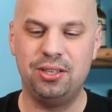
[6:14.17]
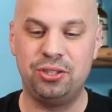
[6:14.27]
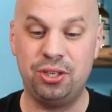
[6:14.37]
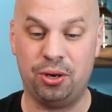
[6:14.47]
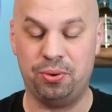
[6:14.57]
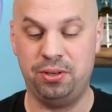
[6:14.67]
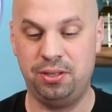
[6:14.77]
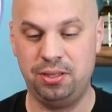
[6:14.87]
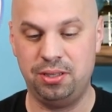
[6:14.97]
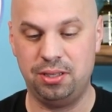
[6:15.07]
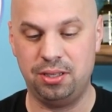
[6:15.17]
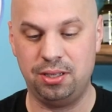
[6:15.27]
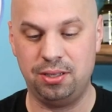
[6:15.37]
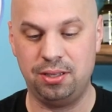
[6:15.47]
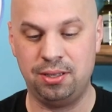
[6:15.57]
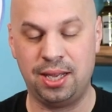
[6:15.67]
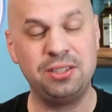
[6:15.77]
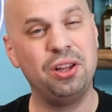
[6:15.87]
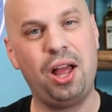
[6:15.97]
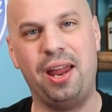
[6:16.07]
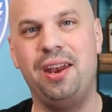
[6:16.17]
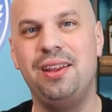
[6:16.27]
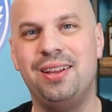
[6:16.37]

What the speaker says: So that's a lot.